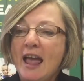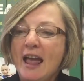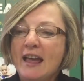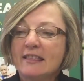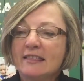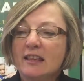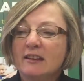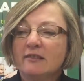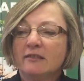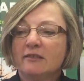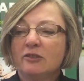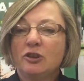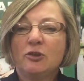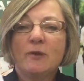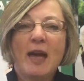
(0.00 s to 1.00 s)
And then
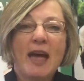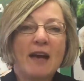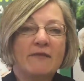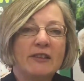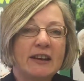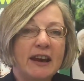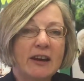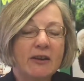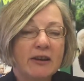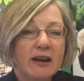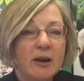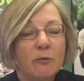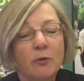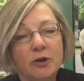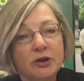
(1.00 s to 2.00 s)
you have an
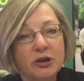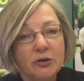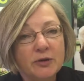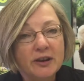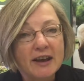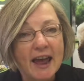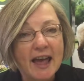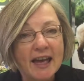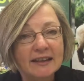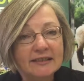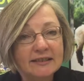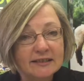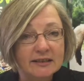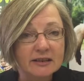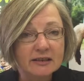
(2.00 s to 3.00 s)
area where you can add
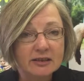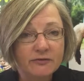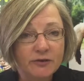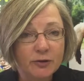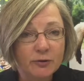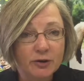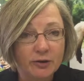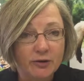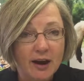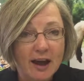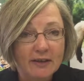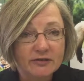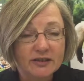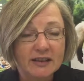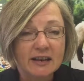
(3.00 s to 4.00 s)
6
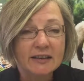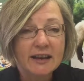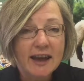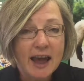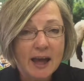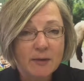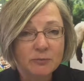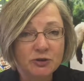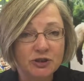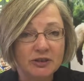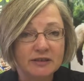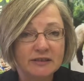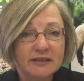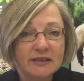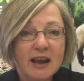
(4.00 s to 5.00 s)
photographs and
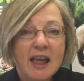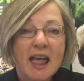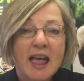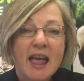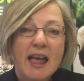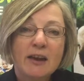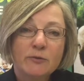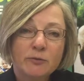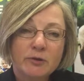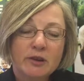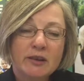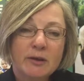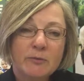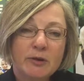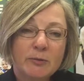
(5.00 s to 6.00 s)
captions. And
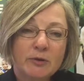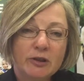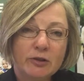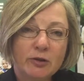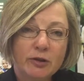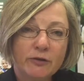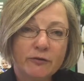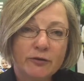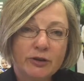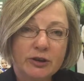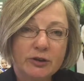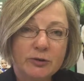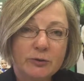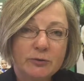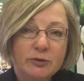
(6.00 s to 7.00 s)
really we would look for
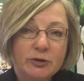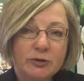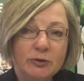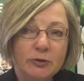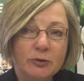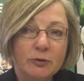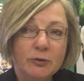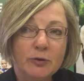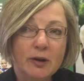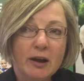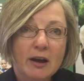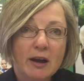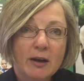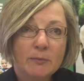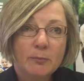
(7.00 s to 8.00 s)
you to
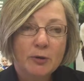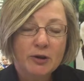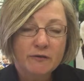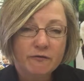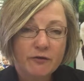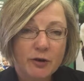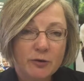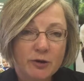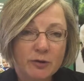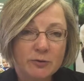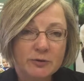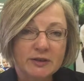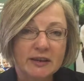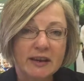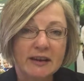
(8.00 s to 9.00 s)
put
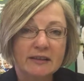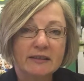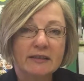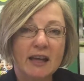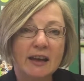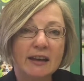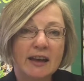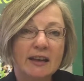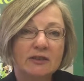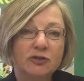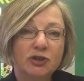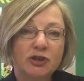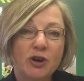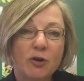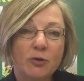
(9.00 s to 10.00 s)
photos in that can
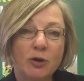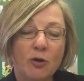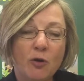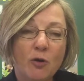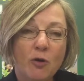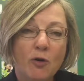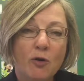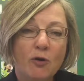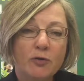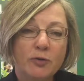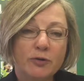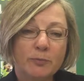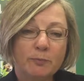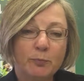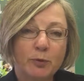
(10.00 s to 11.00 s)
show the
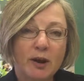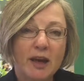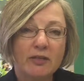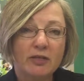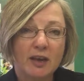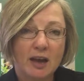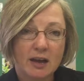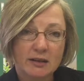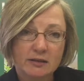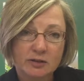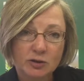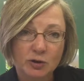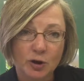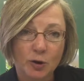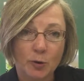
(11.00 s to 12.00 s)
whole breadth and
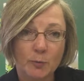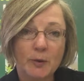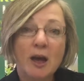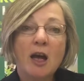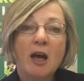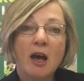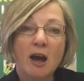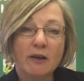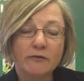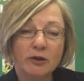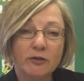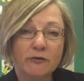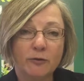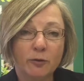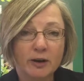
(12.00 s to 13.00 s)
scope of
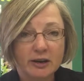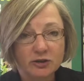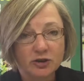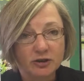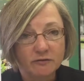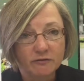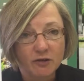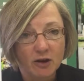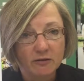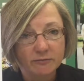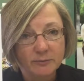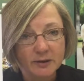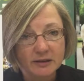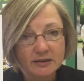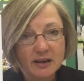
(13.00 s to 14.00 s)
your 4-H
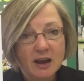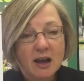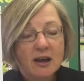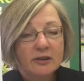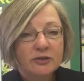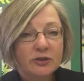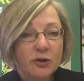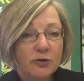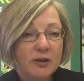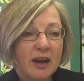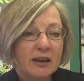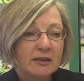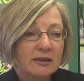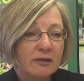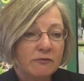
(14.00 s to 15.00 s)
involvement. So
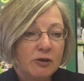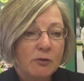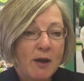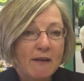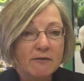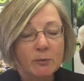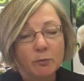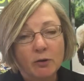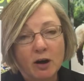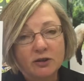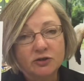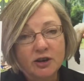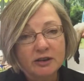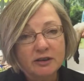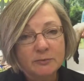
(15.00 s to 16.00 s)
yes, if you have a
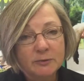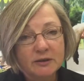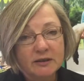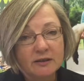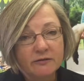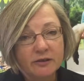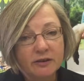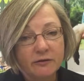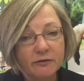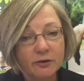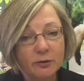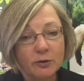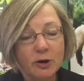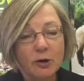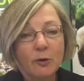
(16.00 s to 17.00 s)
project-specific
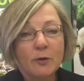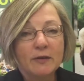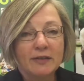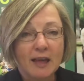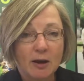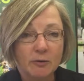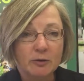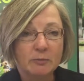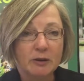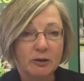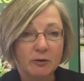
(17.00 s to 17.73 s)
photo, that would be